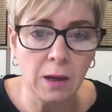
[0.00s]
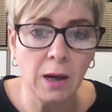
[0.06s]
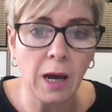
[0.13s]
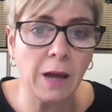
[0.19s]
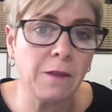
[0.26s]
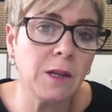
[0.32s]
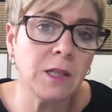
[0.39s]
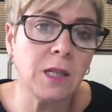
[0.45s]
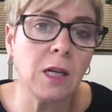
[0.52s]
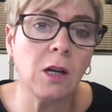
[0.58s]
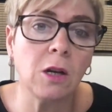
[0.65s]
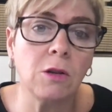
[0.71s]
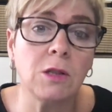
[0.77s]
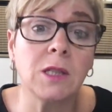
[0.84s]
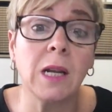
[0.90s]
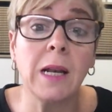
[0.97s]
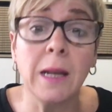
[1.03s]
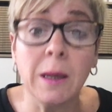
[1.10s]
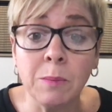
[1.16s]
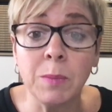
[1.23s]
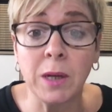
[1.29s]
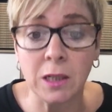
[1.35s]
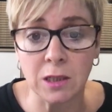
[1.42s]
and this includes the
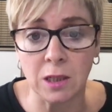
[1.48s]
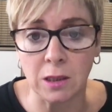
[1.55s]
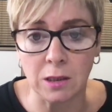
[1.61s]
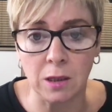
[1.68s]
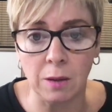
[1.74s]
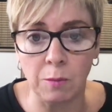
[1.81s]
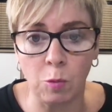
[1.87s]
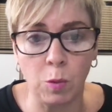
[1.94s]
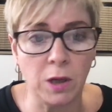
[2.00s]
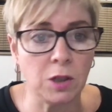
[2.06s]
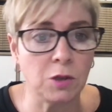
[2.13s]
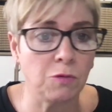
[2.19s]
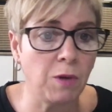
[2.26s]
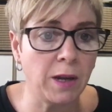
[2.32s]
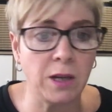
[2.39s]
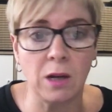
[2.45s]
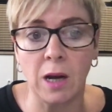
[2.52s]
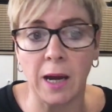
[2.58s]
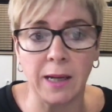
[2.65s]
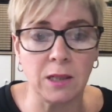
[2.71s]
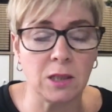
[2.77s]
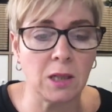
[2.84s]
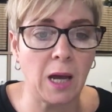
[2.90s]
limbic system, which
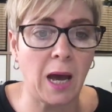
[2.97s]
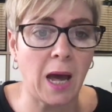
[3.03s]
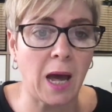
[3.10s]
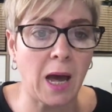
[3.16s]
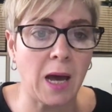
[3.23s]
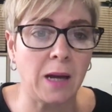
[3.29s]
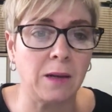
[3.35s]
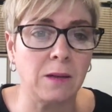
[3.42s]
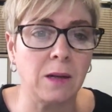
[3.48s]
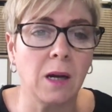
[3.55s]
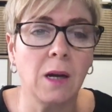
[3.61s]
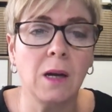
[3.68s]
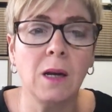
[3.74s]
regulates and